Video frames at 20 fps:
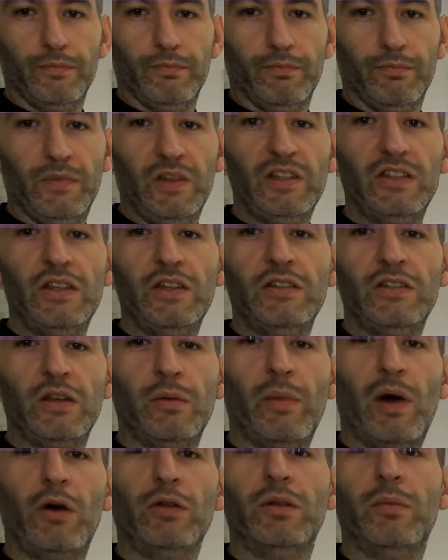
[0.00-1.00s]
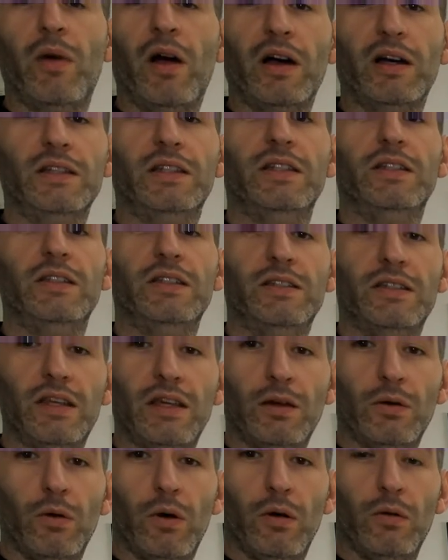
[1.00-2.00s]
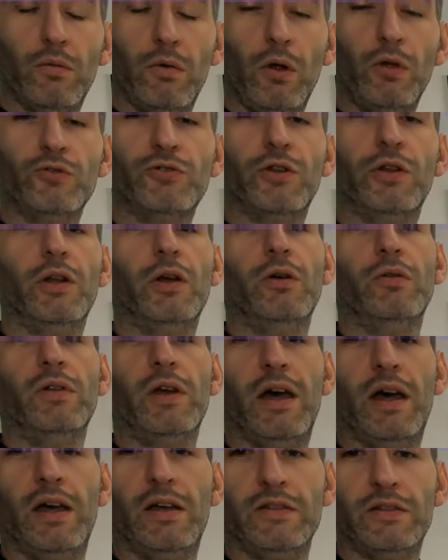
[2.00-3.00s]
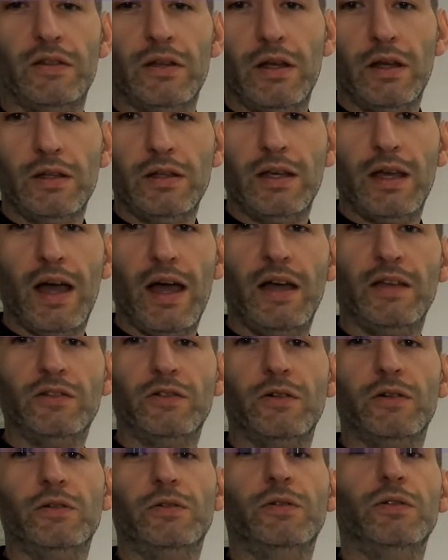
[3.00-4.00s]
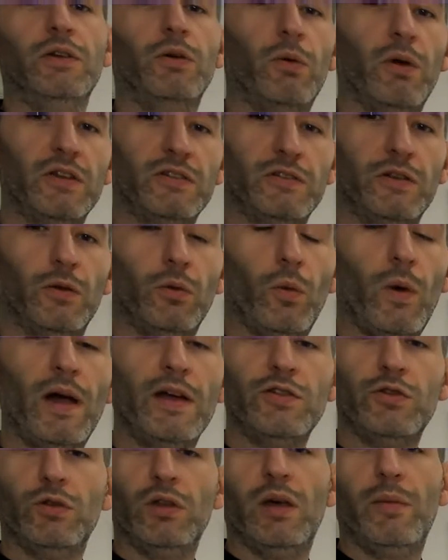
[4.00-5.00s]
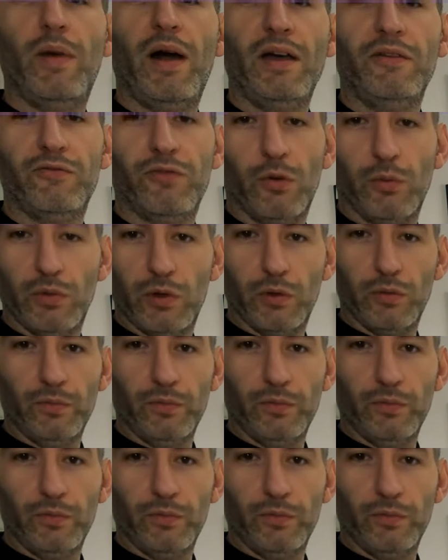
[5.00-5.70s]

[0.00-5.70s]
This is about the Marketing Distinguo, also known as the answer to the question, why should I buy from you?